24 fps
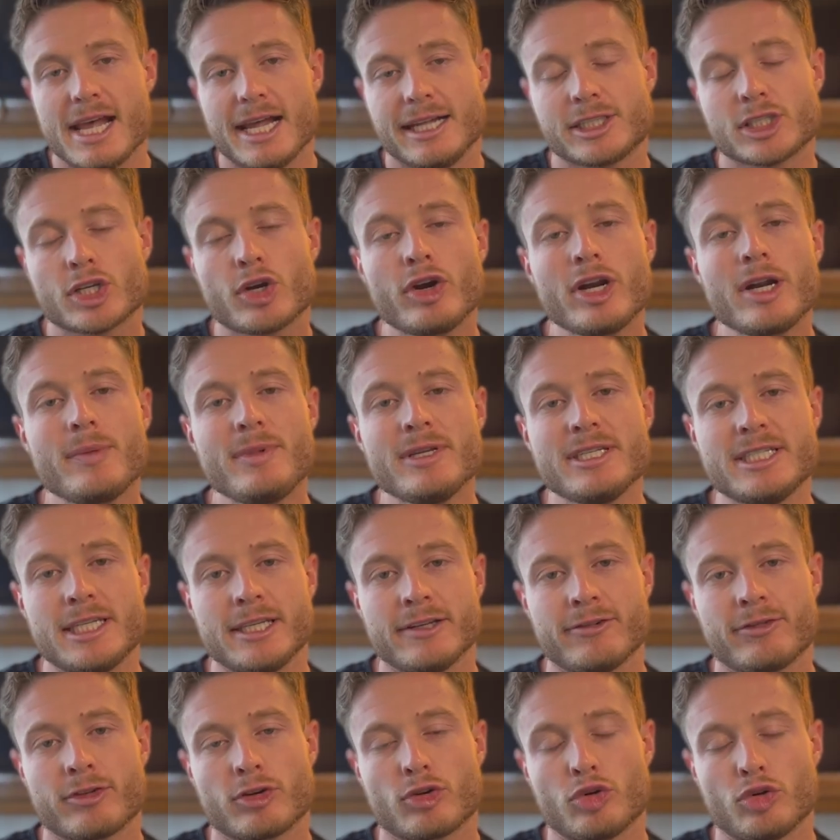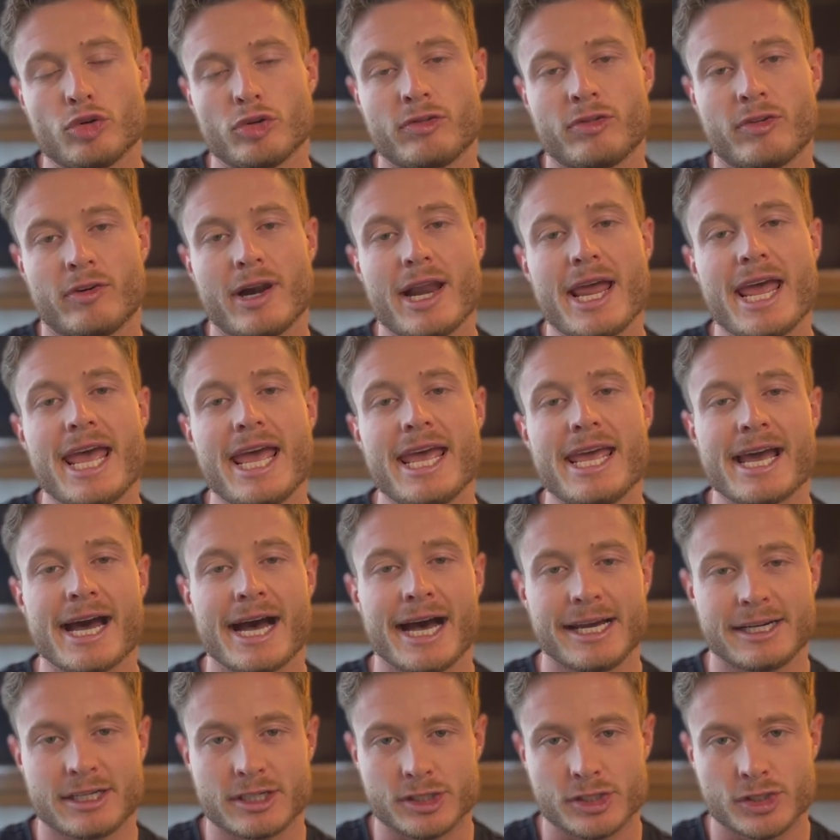It's going to be difficult for
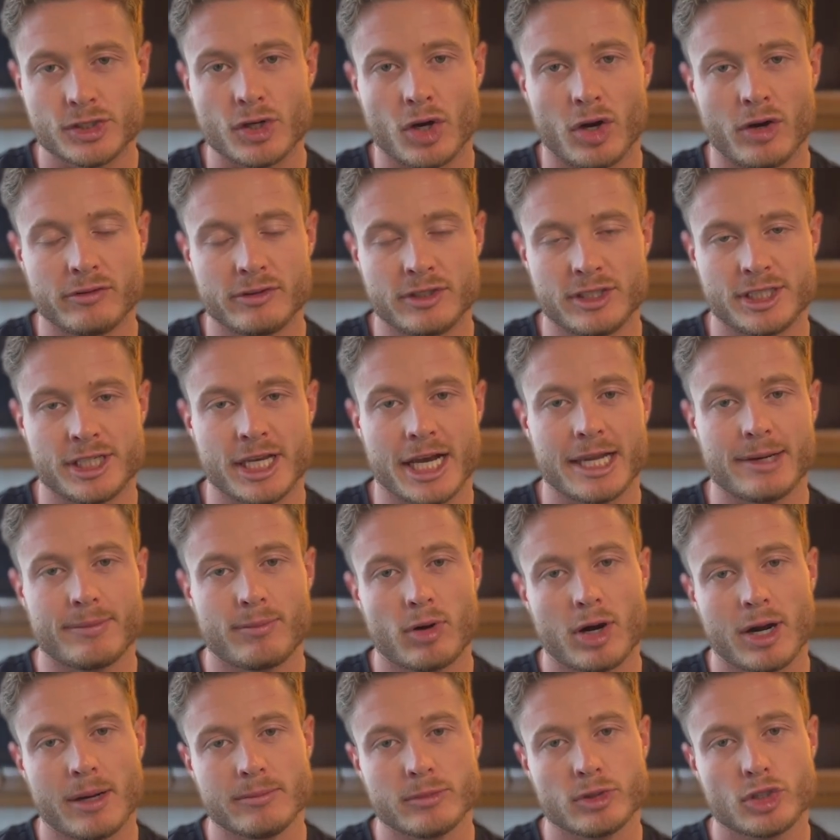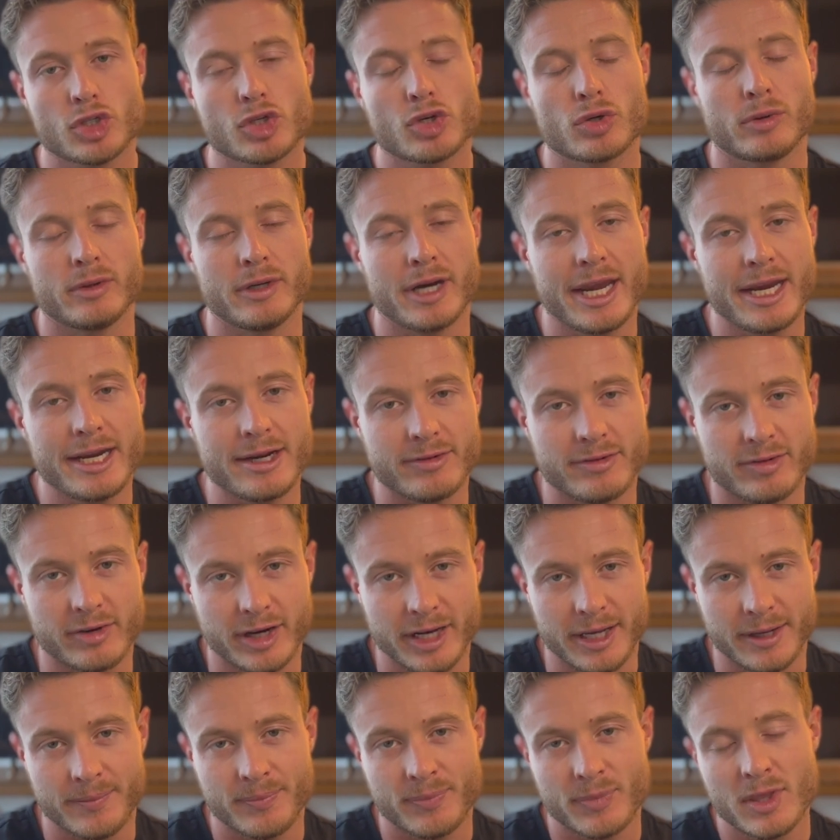AI to solve design problems
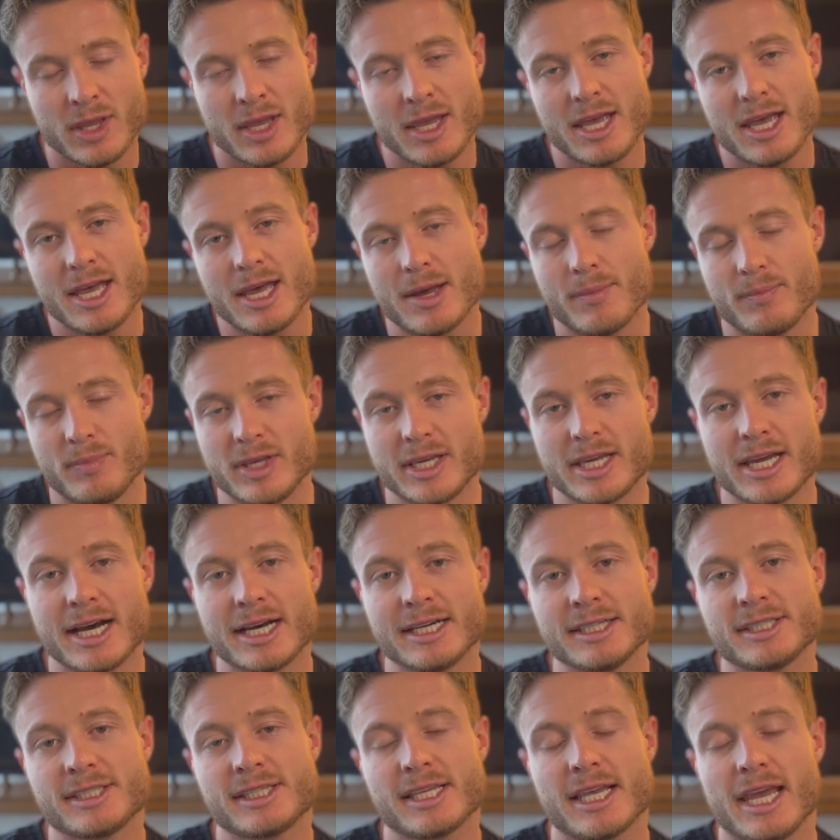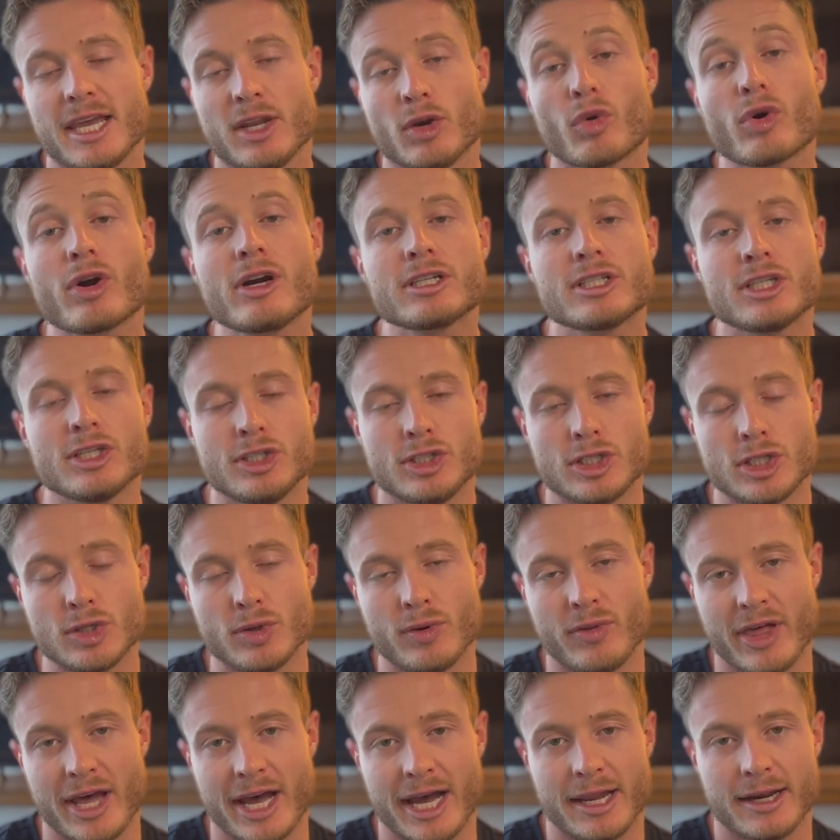creatively because in order to
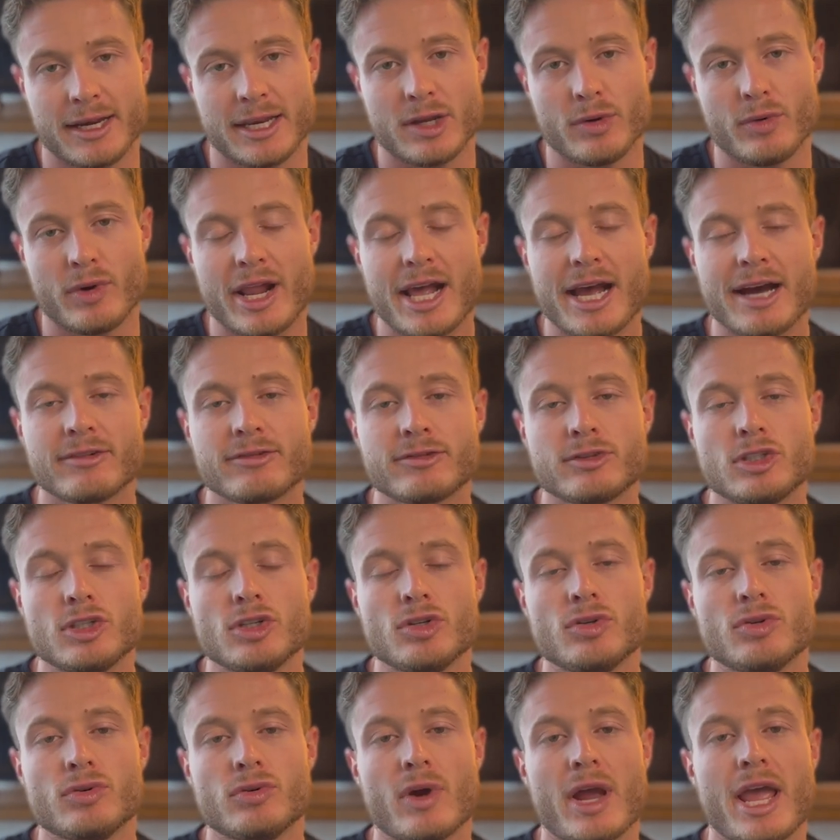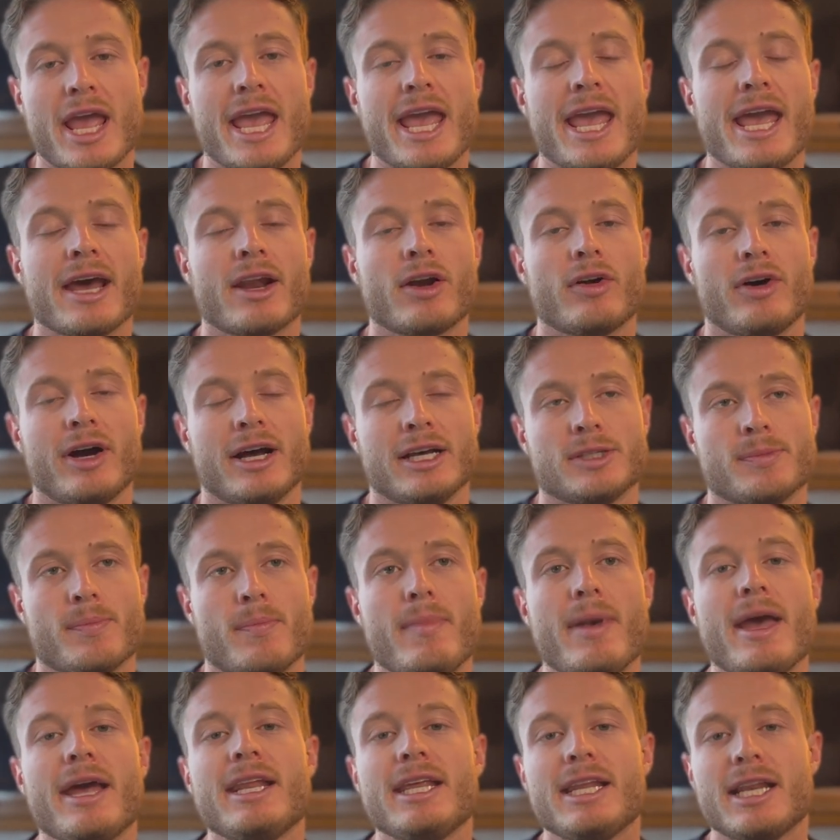do that, it would have to analyze
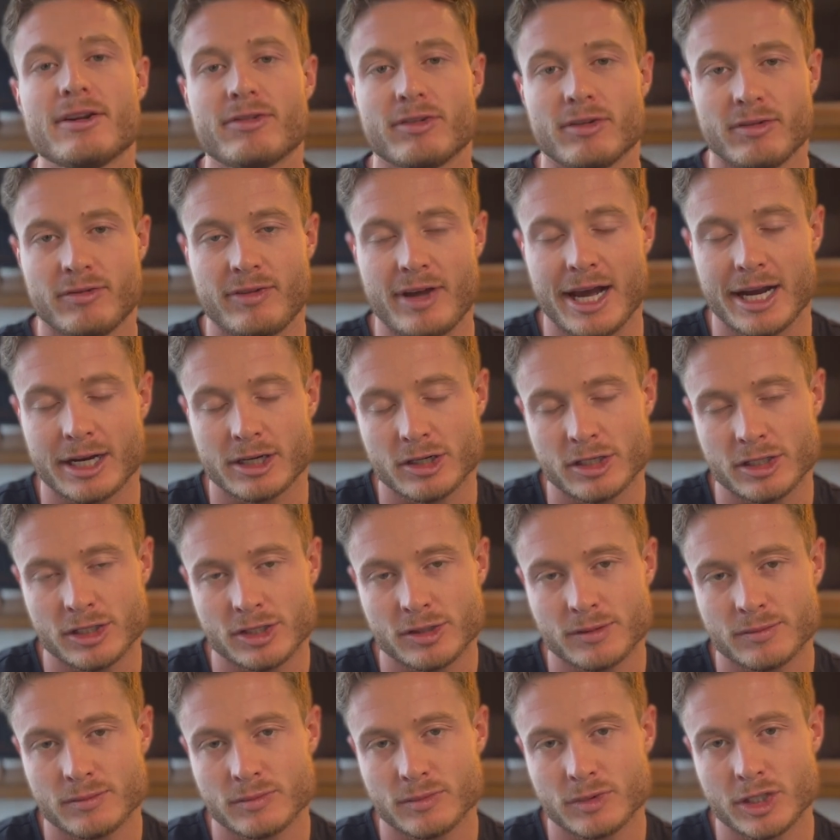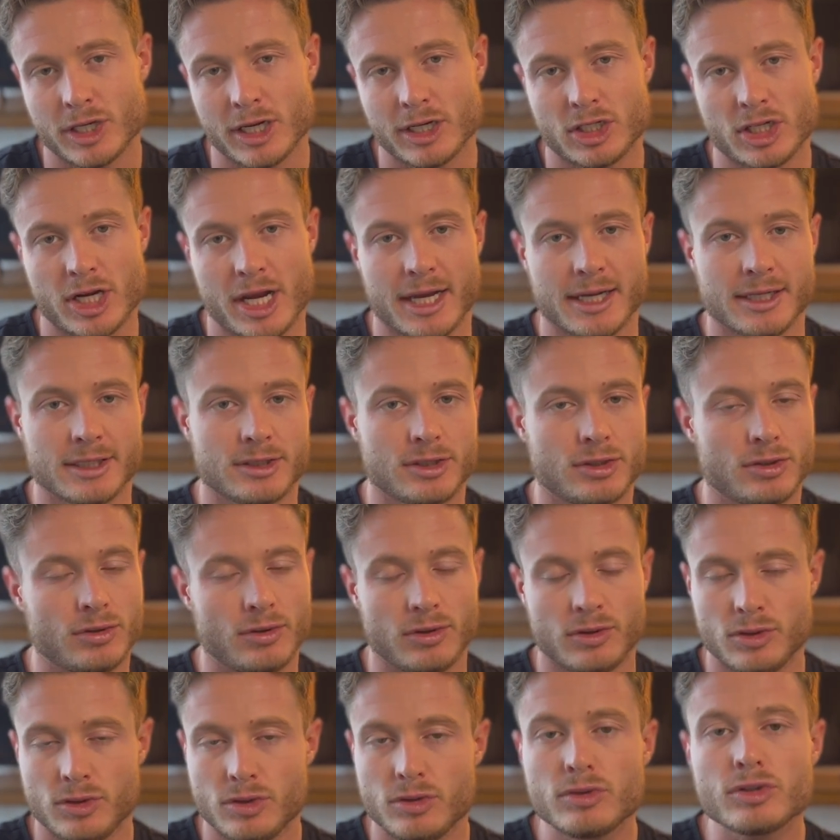many different factors, such as
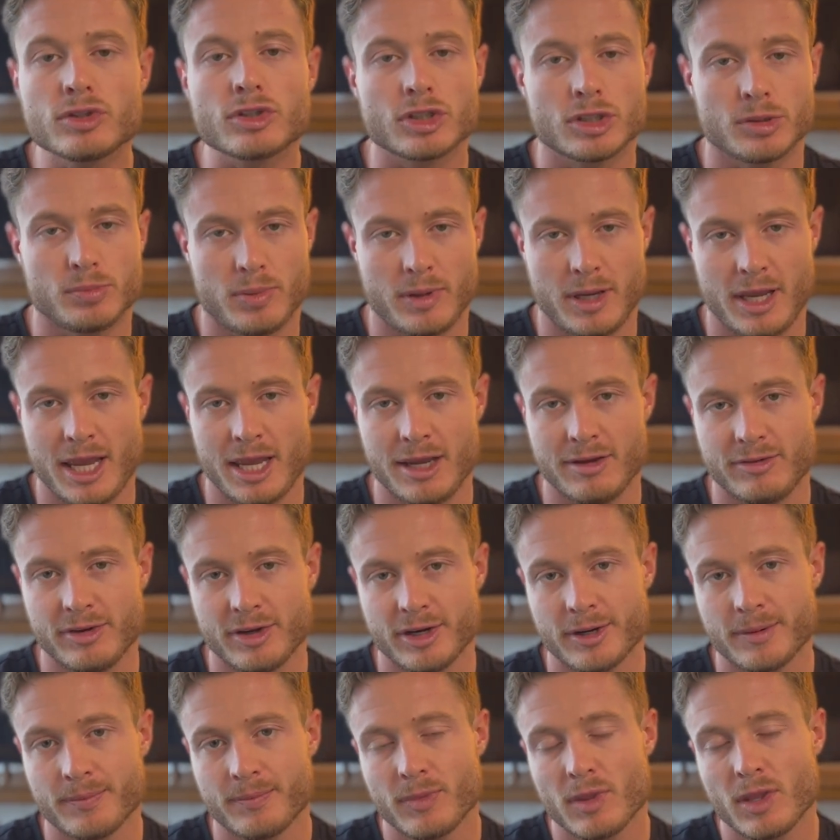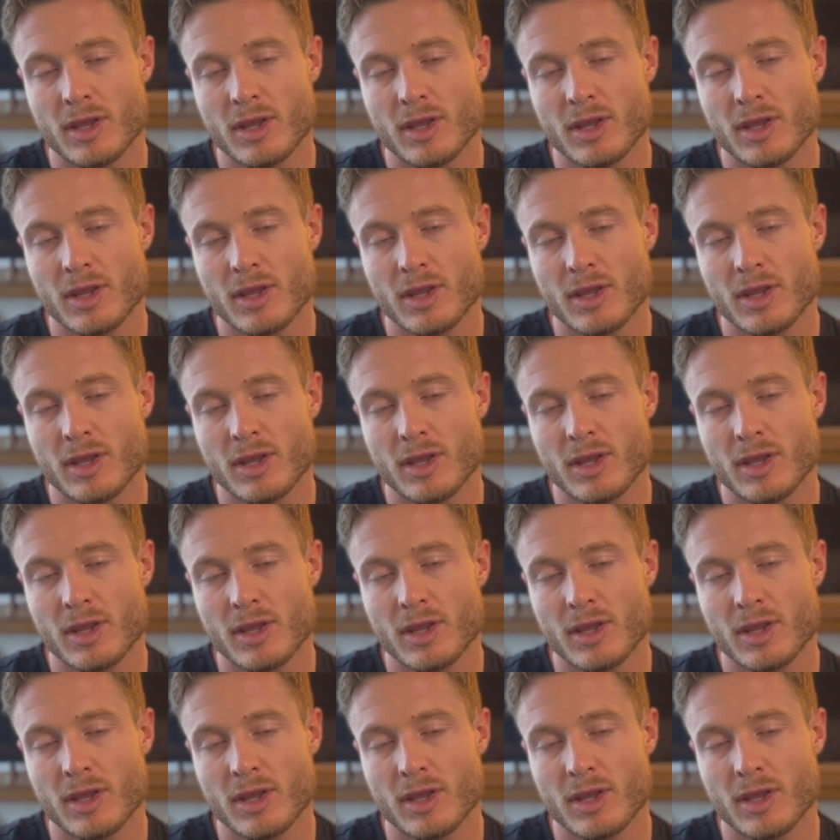the user's behavior,